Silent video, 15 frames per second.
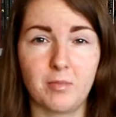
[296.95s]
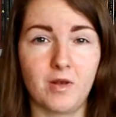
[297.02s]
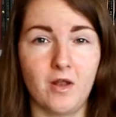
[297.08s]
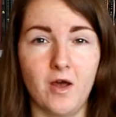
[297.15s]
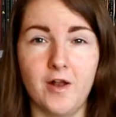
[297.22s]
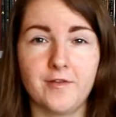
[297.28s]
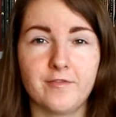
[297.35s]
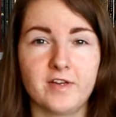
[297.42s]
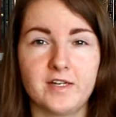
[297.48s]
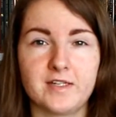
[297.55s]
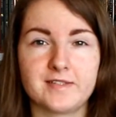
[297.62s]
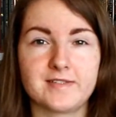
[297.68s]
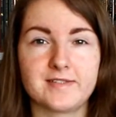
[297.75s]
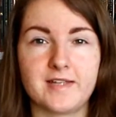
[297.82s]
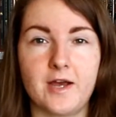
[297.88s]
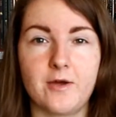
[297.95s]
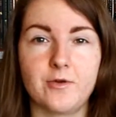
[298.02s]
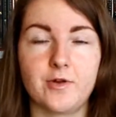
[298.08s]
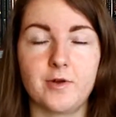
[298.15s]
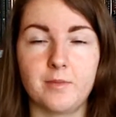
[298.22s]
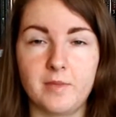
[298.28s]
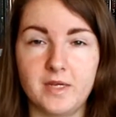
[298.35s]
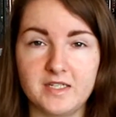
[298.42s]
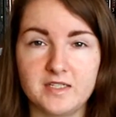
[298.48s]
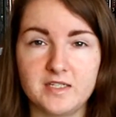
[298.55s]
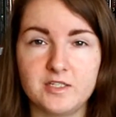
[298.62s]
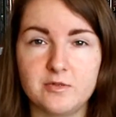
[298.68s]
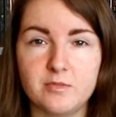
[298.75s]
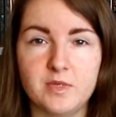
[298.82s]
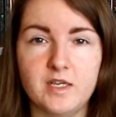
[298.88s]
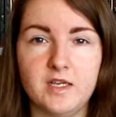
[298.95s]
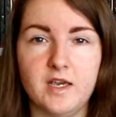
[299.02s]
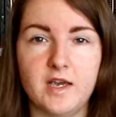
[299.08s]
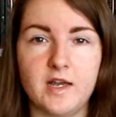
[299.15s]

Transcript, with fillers: plot of it sounded amazing to me